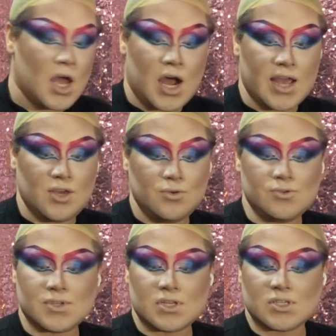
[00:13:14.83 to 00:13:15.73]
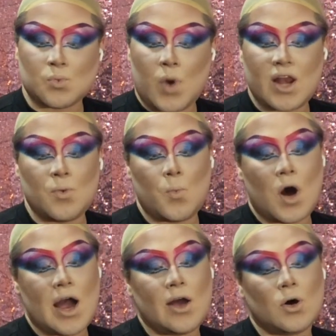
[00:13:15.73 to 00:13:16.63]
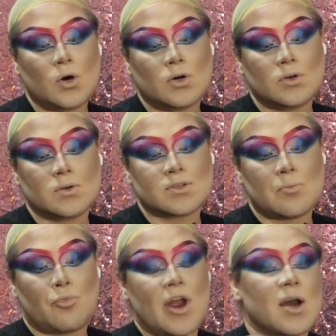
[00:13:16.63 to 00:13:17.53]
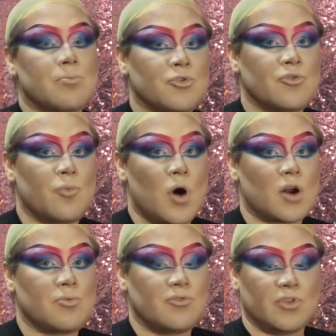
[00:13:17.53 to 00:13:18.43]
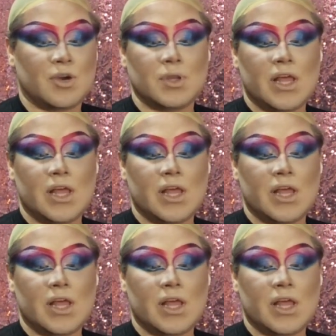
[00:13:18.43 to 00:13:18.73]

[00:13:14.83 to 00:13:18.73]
I use this Wet n Wild breakup proof waterproof liquid